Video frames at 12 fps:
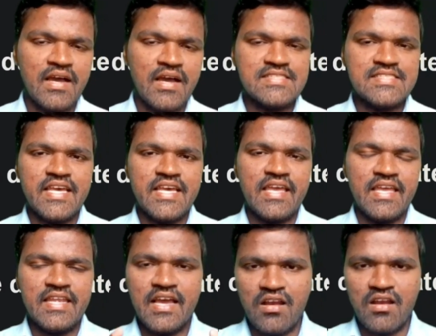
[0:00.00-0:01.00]
let's say
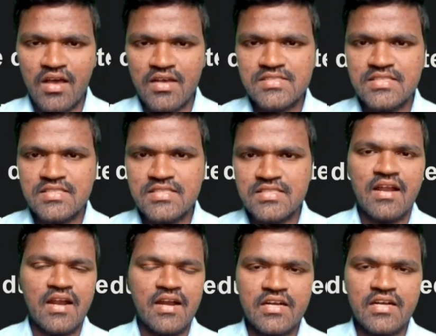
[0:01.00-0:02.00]
in a class there are
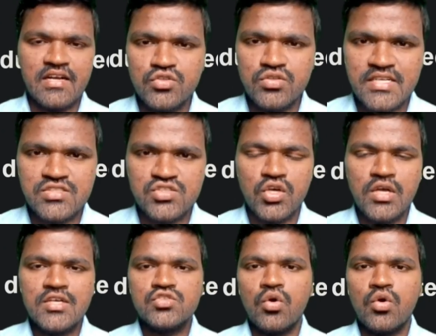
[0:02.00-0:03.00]
100 students,
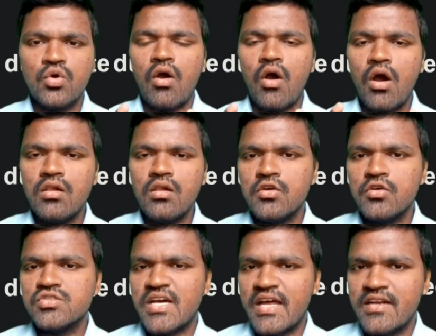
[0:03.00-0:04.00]
so all
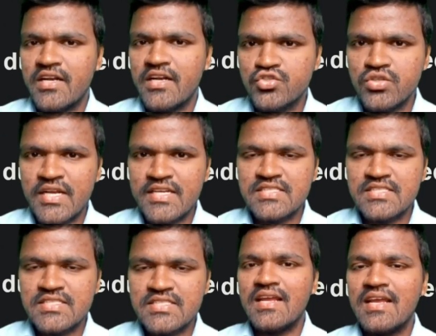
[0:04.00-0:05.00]
those 100 students
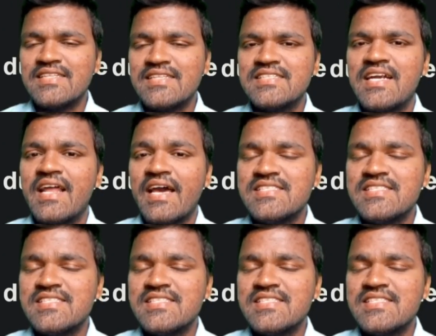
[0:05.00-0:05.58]
are considered